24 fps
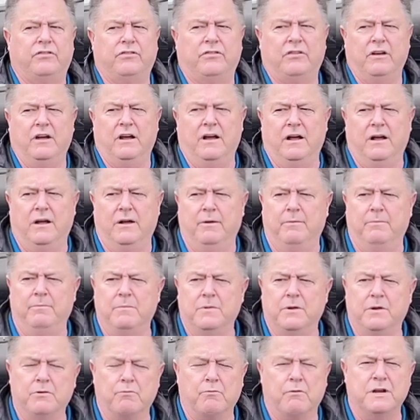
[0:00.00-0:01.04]
Uh,
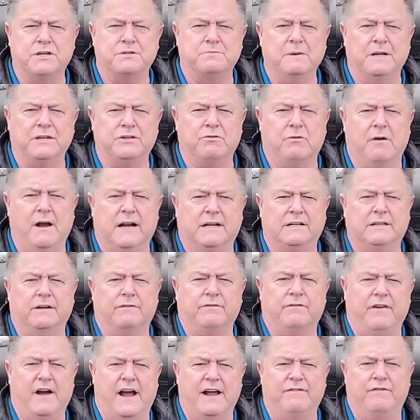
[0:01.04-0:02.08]
reach me direct
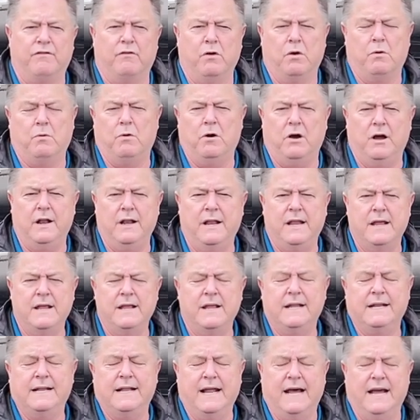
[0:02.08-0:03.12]
at 541
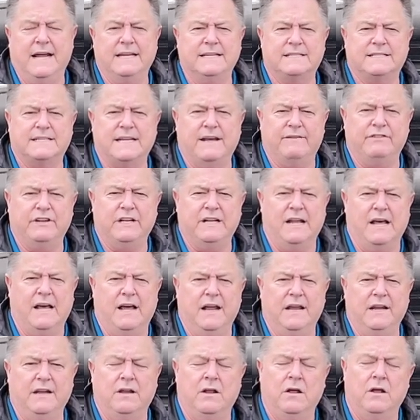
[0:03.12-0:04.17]

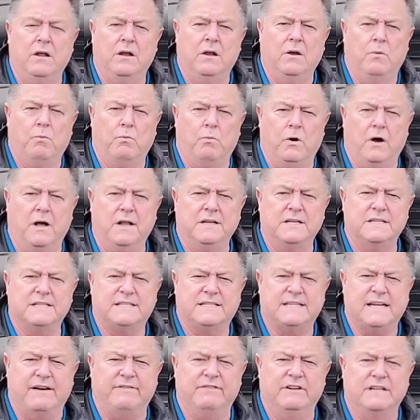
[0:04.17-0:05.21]
979
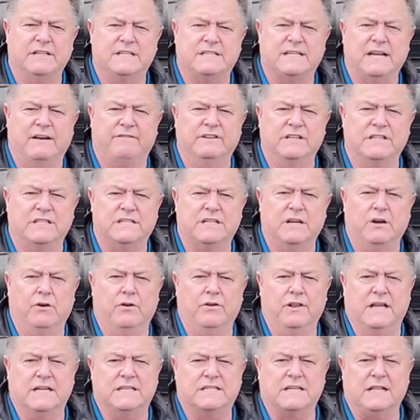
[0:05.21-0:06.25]

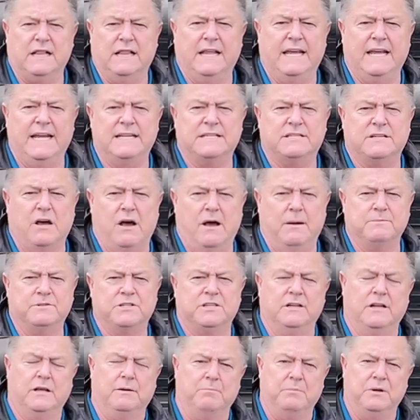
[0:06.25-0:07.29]
1770. That's Clay
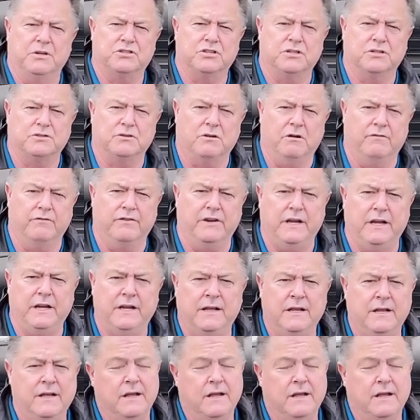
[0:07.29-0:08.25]
Thompson at Bish's RV.